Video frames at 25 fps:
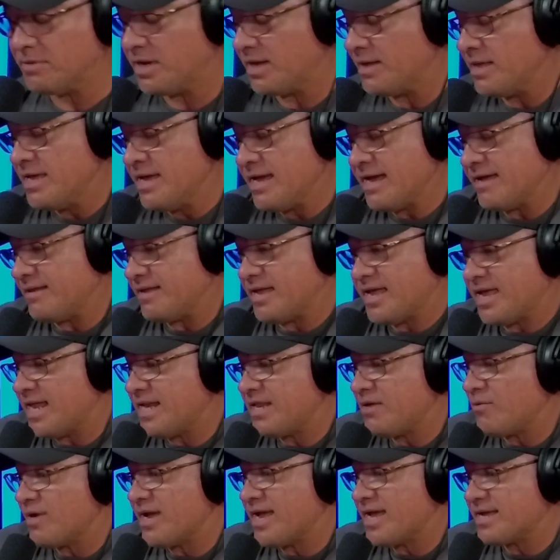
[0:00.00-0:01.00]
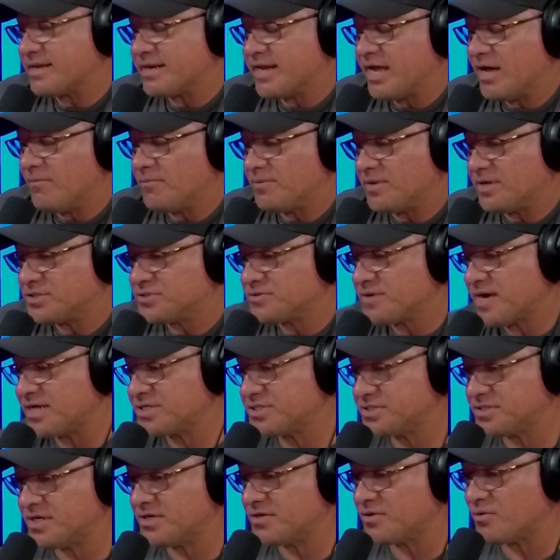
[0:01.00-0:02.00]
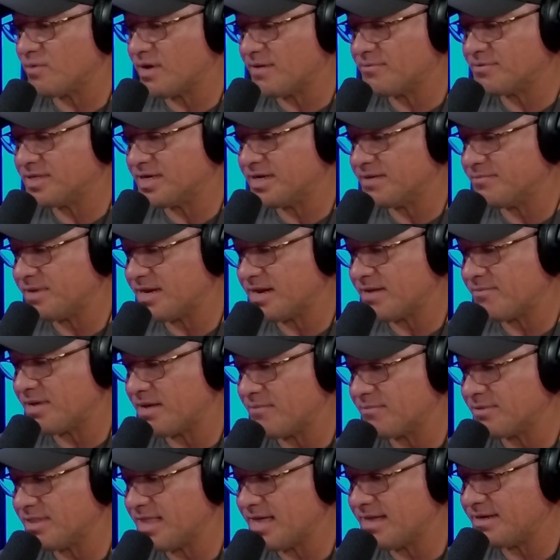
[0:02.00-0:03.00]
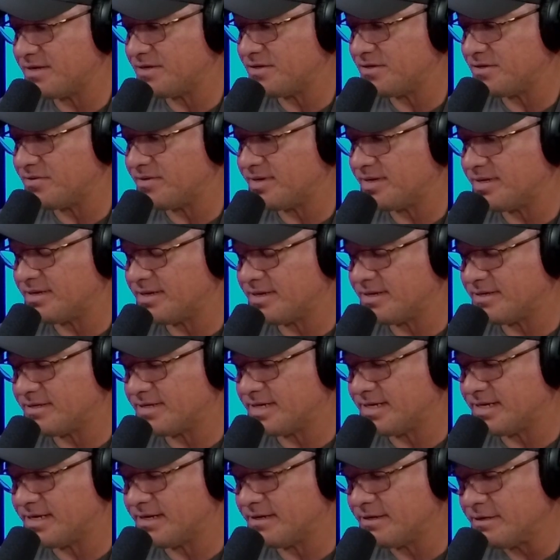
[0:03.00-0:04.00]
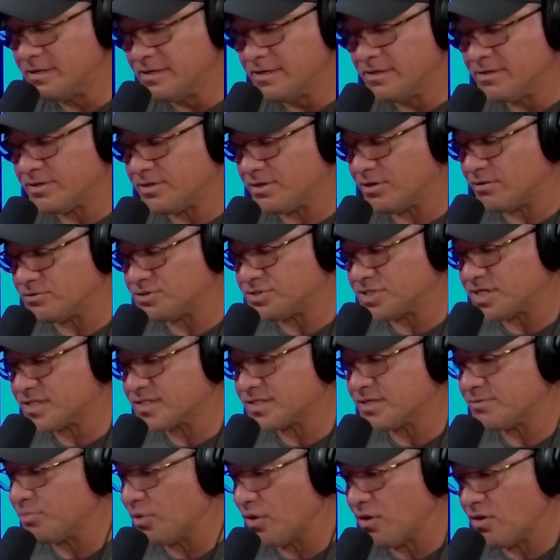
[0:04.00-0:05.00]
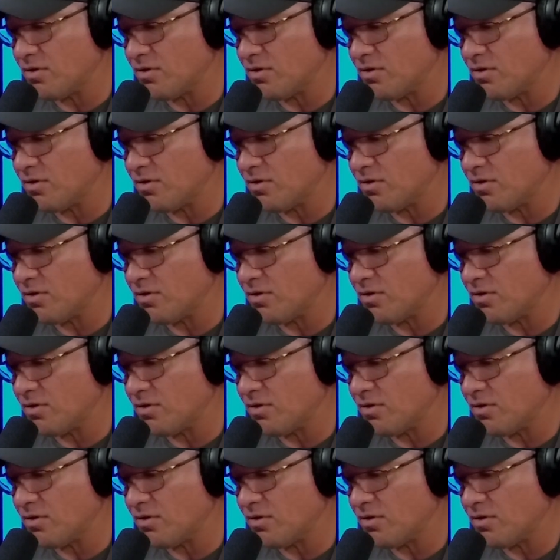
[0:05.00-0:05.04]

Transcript: Uh, any way I can help get traction on your website, man. I'm, I'm glad to do it. And uh, you know, That'd Justin awesome.